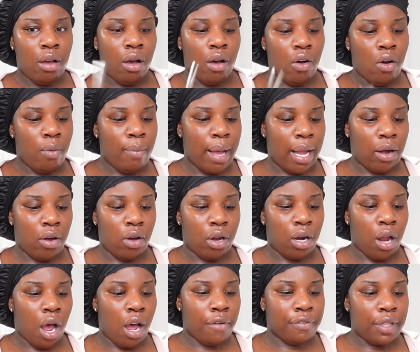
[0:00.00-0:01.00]
oh my god
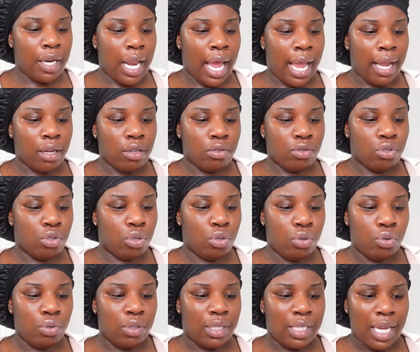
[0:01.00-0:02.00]
after like
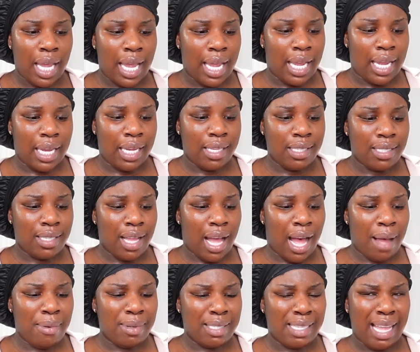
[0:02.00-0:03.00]
two days
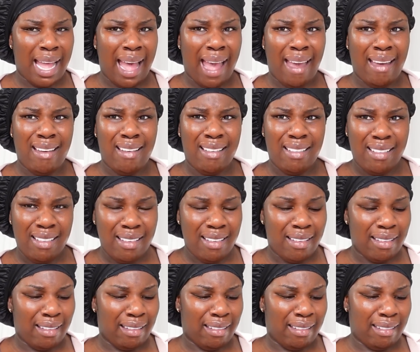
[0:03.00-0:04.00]
i was like
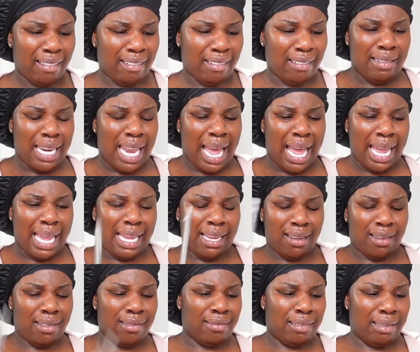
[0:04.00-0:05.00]
ugh
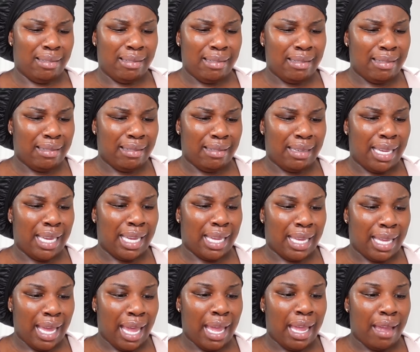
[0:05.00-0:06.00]
like ugh it
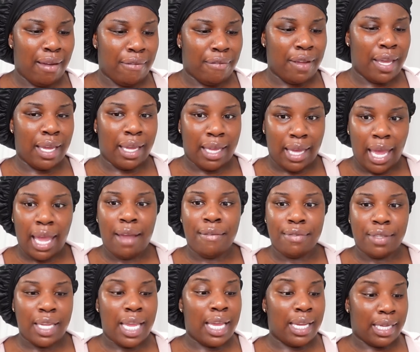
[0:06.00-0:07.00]
gave it
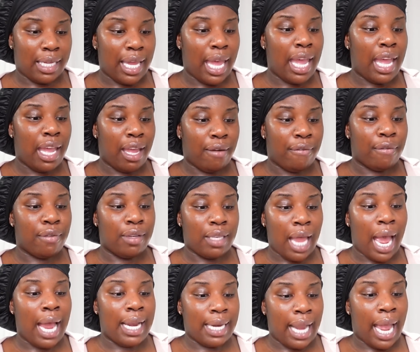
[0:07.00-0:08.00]
gave it gave
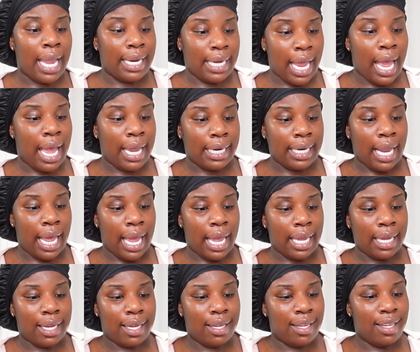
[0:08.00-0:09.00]
9.99
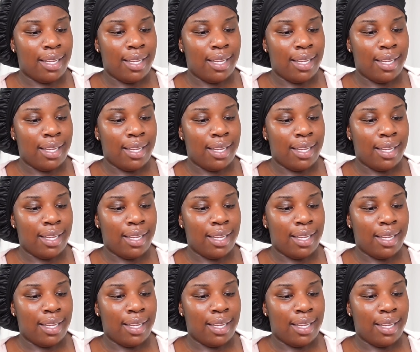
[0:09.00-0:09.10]
like